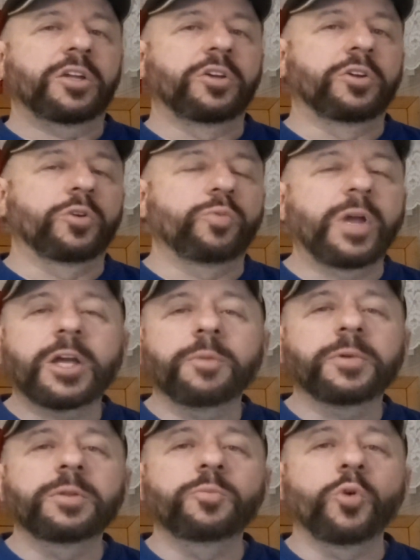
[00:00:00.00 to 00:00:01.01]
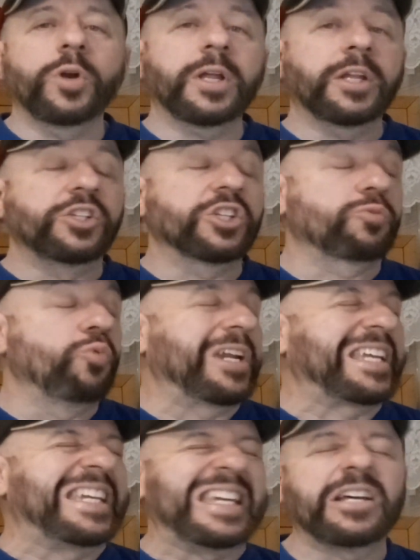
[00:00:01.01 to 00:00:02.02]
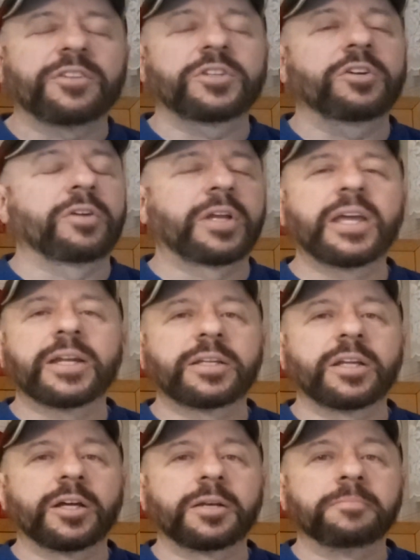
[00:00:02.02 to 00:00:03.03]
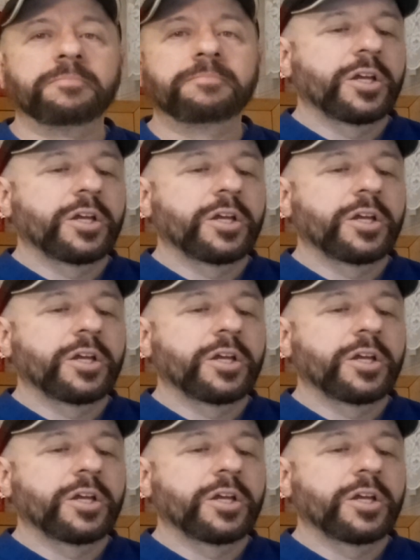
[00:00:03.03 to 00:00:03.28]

You're going to wake up in the morning and just want to get out there and get it done.